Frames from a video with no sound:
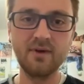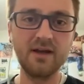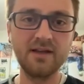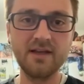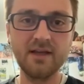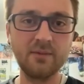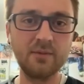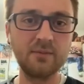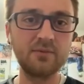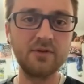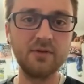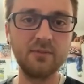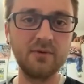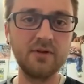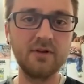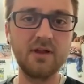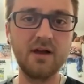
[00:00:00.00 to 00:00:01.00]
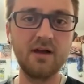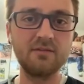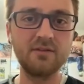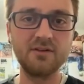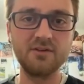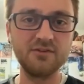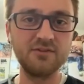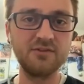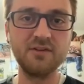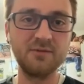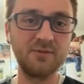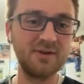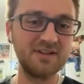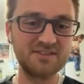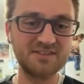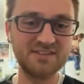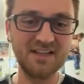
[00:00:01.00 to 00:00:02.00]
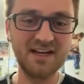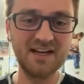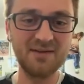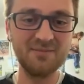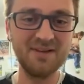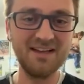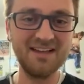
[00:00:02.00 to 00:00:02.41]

I came up to the pull off, I just didn't want to stop.